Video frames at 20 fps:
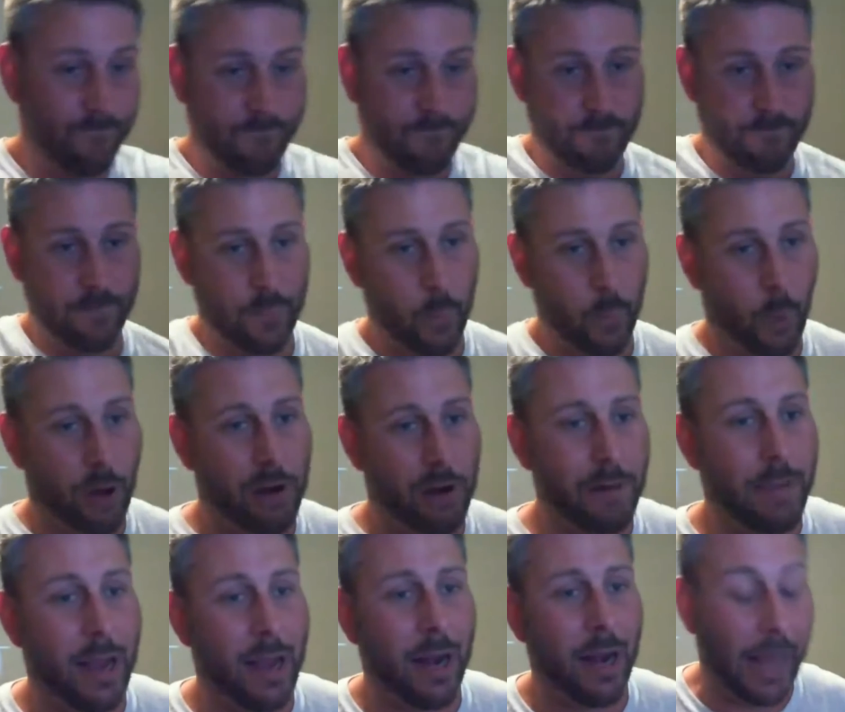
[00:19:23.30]
Worry
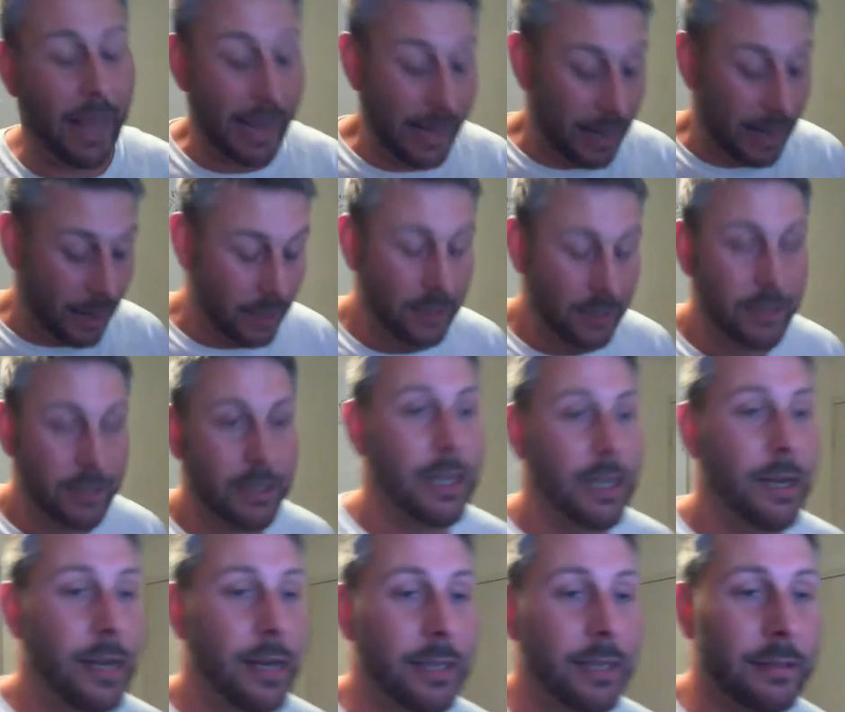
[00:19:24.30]
about it later.
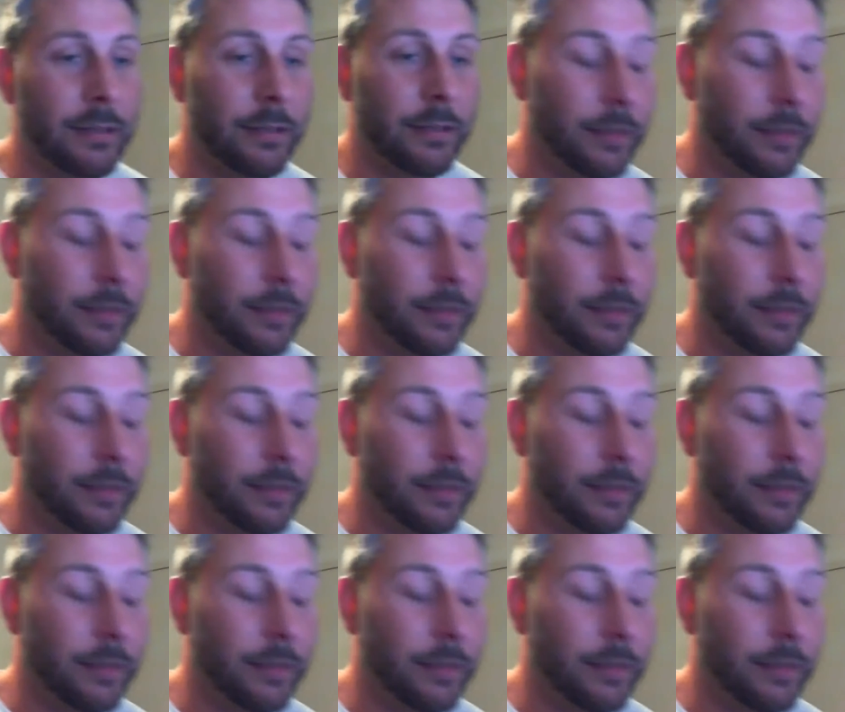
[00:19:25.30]
That's, you